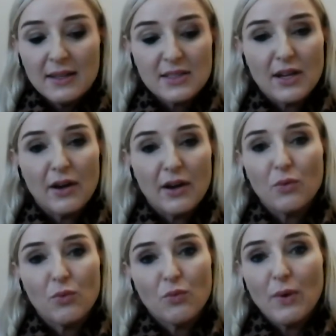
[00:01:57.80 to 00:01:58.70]

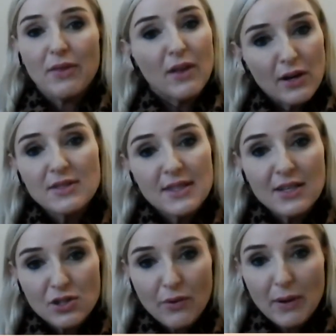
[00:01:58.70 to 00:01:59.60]
So when those
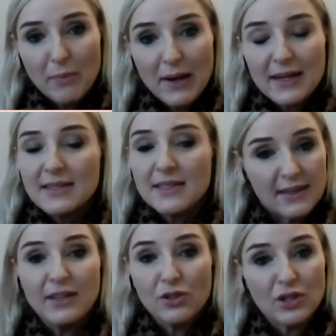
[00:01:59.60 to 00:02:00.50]
things are in place,
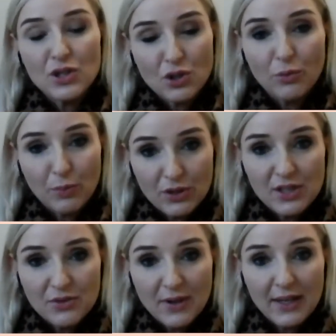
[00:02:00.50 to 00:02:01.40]
then you can start
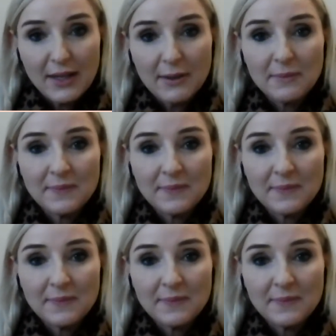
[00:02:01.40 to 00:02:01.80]
potty training.